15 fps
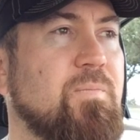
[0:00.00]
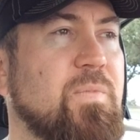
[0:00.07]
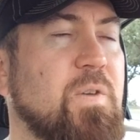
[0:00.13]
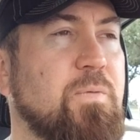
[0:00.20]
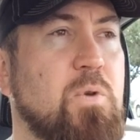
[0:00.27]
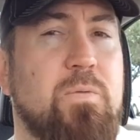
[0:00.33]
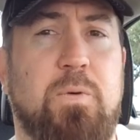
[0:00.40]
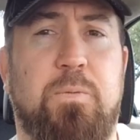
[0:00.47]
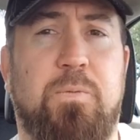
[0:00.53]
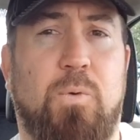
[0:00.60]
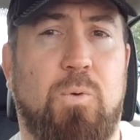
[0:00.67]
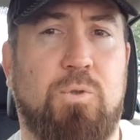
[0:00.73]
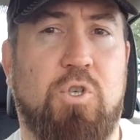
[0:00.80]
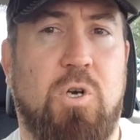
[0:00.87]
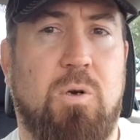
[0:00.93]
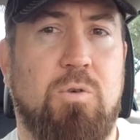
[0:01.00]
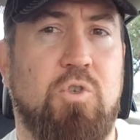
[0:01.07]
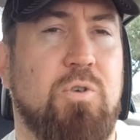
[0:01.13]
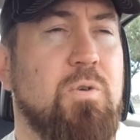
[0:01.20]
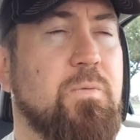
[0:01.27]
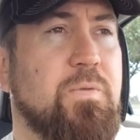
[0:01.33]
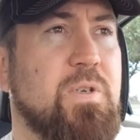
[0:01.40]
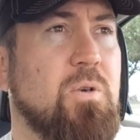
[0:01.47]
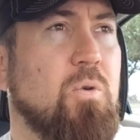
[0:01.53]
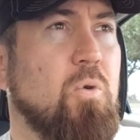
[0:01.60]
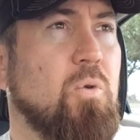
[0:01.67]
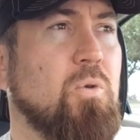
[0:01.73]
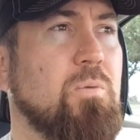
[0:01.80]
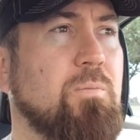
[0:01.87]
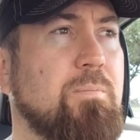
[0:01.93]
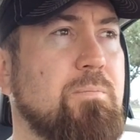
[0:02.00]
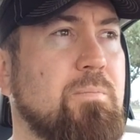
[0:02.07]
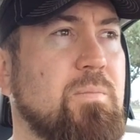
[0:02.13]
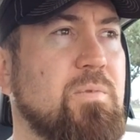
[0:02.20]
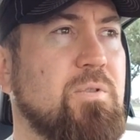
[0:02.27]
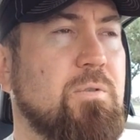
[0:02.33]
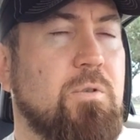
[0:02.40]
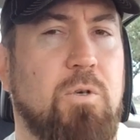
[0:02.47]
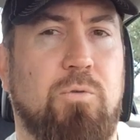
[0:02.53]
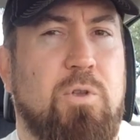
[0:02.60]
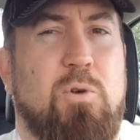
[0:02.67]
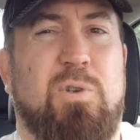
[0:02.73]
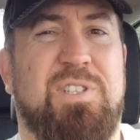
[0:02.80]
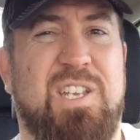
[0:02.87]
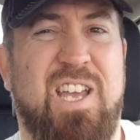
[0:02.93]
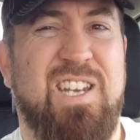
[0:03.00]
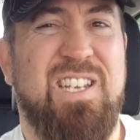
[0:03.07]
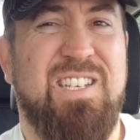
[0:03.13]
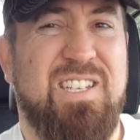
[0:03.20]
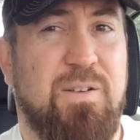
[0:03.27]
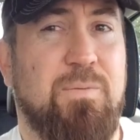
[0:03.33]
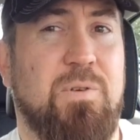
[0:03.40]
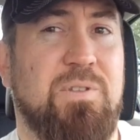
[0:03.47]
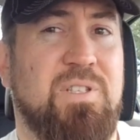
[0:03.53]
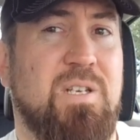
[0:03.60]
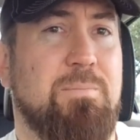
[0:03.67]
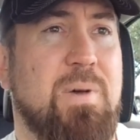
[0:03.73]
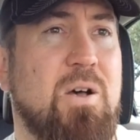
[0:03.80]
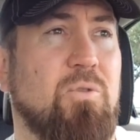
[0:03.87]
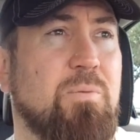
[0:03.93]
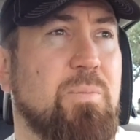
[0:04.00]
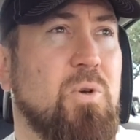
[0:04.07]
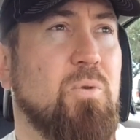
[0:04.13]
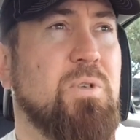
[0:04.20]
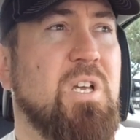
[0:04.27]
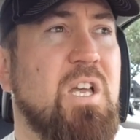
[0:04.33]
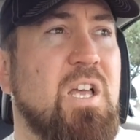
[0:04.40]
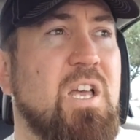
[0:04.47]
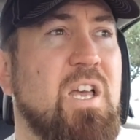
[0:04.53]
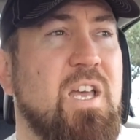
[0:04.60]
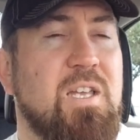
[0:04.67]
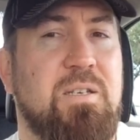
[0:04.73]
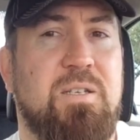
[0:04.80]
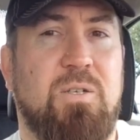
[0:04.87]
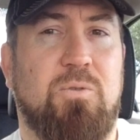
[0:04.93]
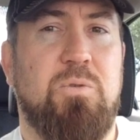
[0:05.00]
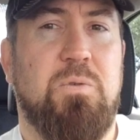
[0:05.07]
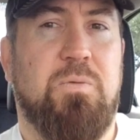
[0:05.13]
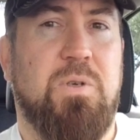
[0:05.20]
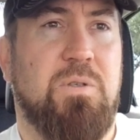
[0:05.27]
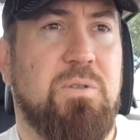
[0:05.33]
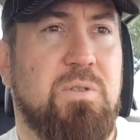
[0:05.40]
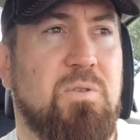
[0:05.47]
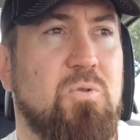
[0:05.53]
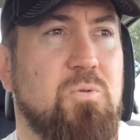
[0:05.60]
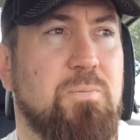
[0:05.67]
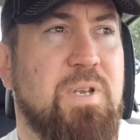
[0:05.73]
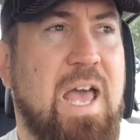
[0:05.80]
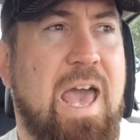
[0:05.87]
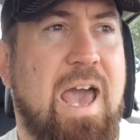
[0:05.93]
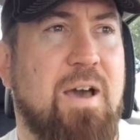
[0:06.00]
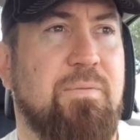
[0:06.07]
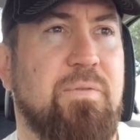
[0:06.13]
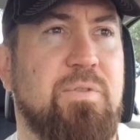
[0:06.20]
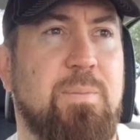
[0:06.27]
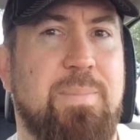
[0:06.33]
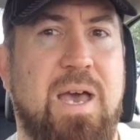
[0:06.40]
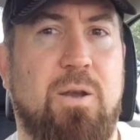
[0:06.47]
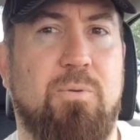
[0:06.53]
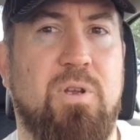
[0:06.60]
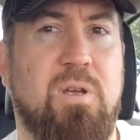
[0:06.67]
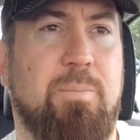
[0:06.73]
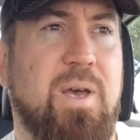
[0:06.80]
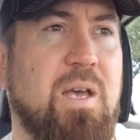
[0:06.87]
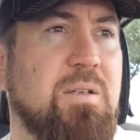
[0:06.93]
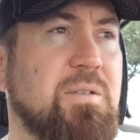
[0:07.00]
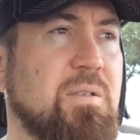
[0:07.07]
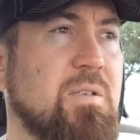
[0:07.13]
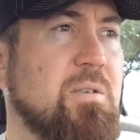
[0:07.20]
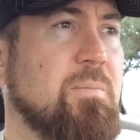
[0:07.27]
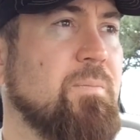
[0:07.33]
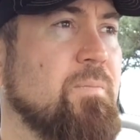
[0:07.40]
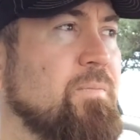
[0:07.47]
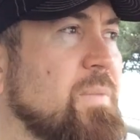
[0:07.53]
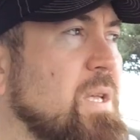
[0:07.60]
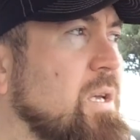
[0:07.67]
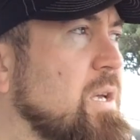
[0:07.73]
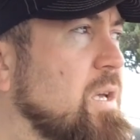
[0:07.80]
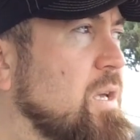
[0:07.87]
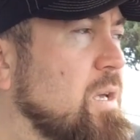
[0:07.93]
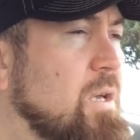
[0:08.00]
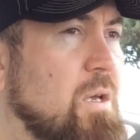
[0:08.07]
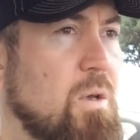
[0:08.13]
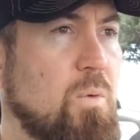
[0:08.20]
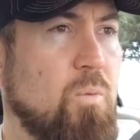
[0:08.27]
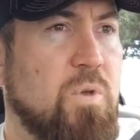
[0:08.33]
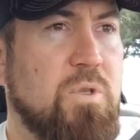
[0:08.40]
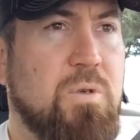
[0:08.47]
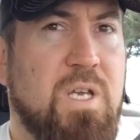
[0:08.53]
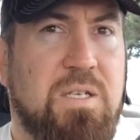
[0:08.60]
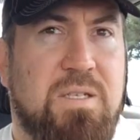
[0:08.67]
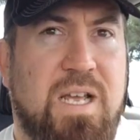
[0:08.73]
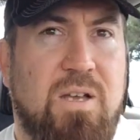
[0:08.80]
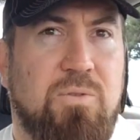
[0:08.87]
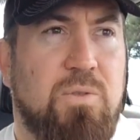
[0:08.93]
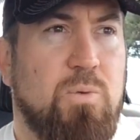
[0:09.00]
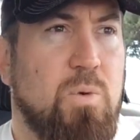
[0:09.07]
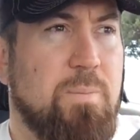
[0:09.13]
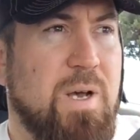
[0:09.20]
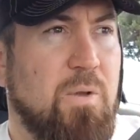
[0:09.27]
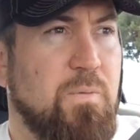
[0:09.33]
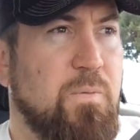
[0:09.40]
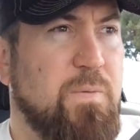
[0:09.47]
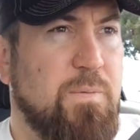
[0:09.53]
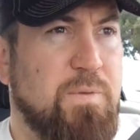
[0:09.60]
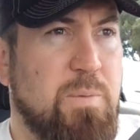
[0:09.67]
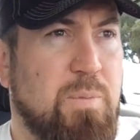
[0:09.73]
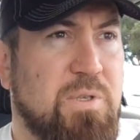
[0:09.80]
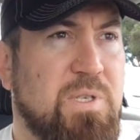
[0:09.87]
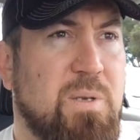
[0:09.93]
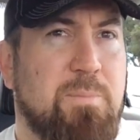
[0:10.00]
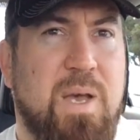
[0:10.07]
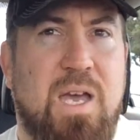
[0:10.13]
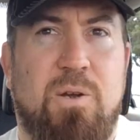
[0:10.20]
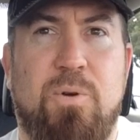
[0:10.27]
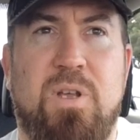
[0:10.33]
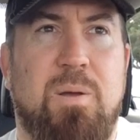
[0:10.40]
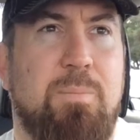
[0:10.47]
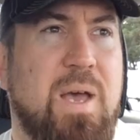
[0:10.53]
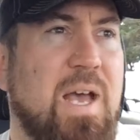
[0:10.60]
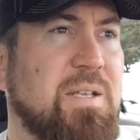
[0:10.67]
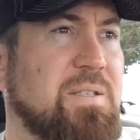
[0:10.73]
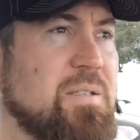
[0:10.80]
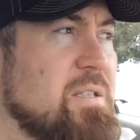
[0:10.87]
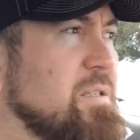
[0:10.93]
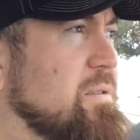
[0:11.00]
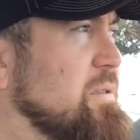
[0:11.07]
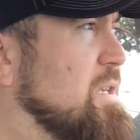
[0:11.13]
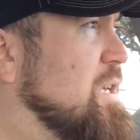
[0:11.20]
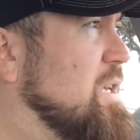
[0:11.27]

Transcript: if you have a full charge on your vehicle, you don't notice any difference in mountain mode until you've consumed half of the battery capacity. When you get down to about 50% battery capacity,